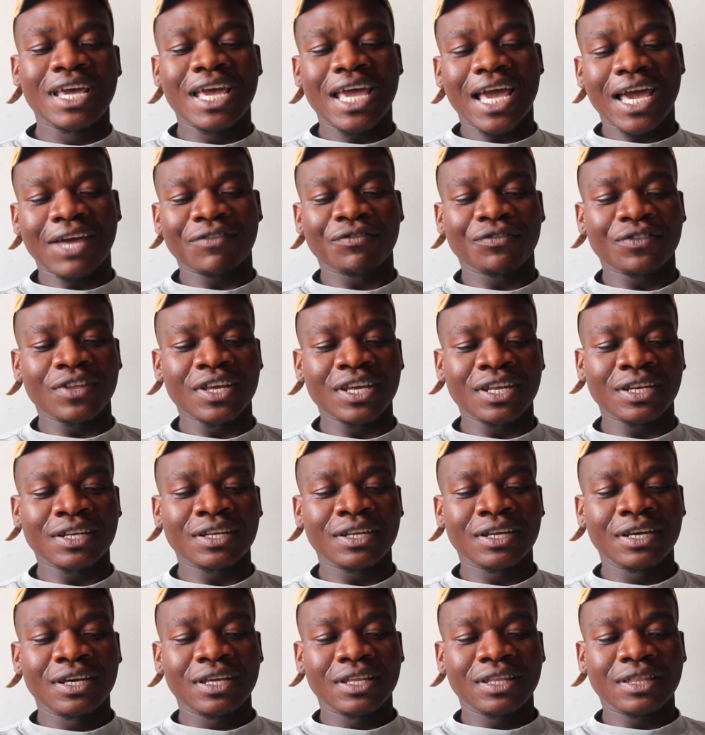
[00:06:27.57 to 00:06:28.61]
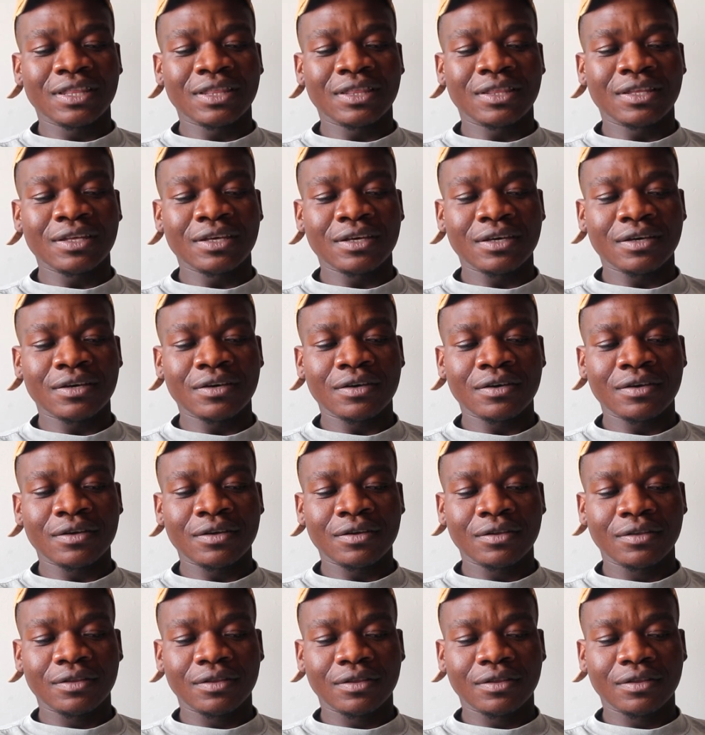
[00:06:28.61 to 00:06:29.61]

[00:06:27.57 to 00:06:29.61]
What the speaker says: And then the